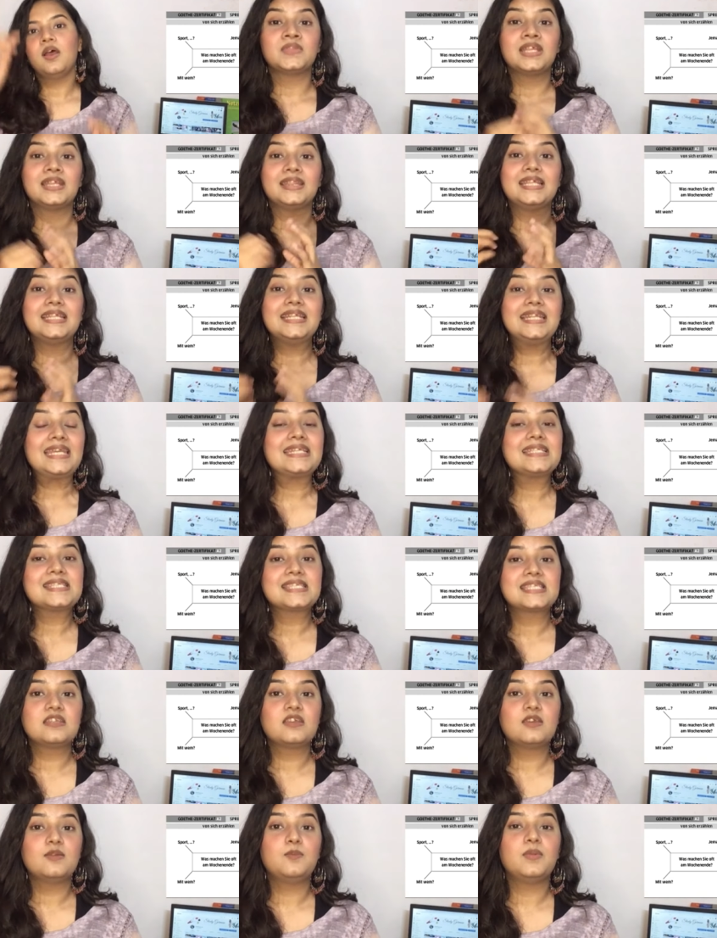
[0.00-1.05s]
the next
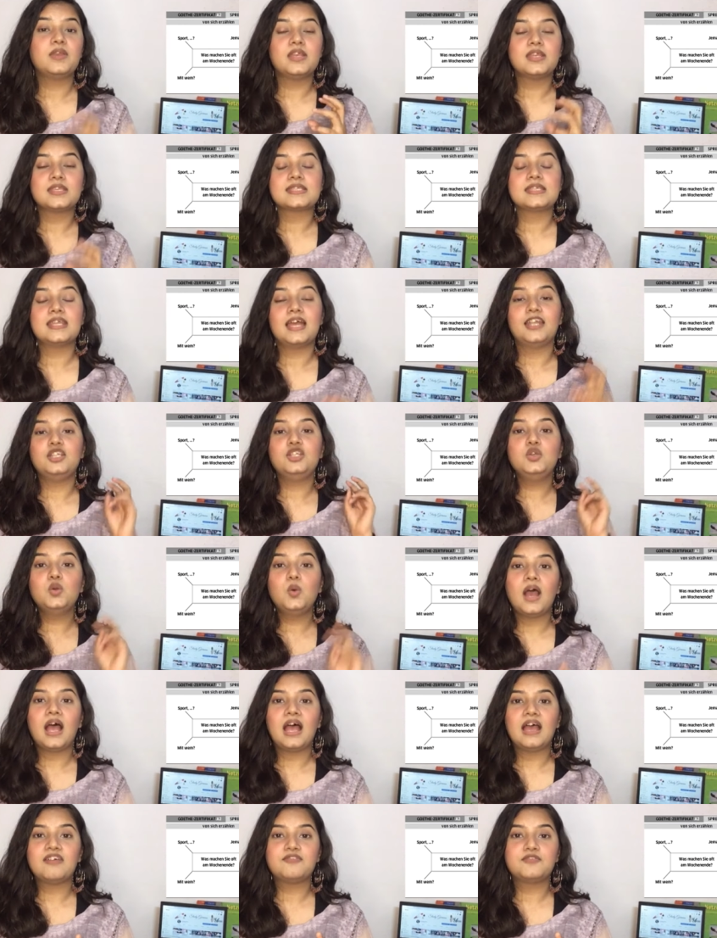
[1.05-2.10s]
tip is that you
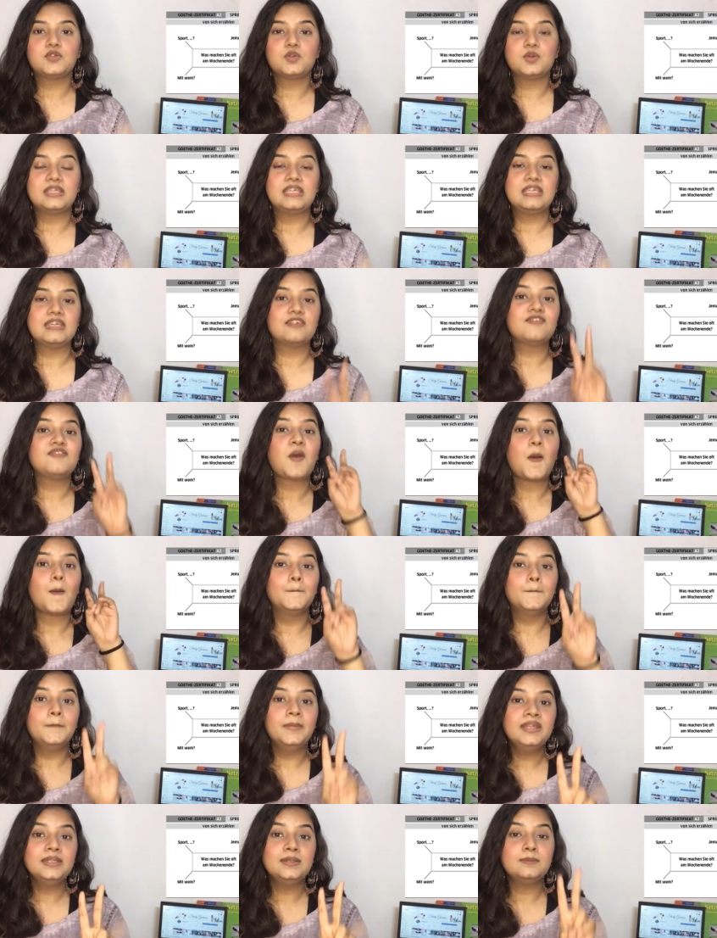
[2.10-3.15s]
have to give
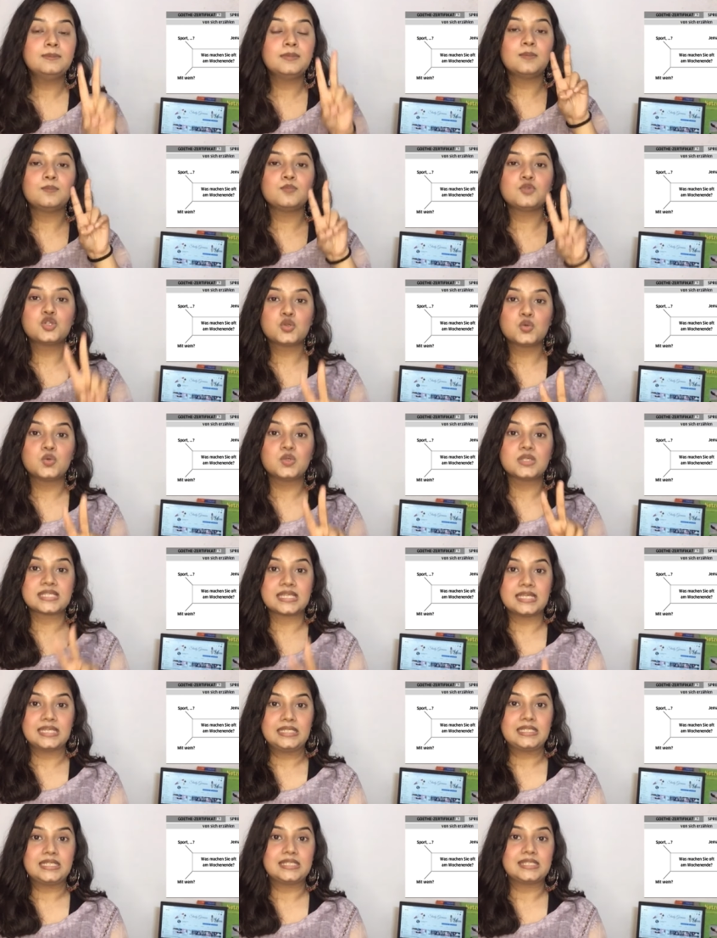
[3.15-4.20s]
minimum two
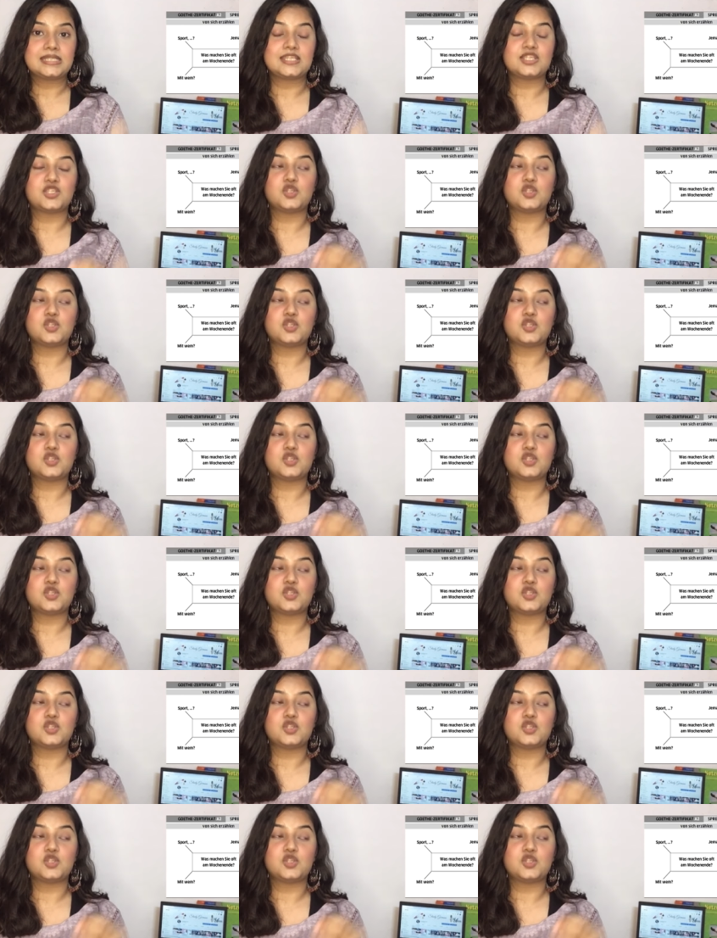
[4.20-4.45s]
sentences.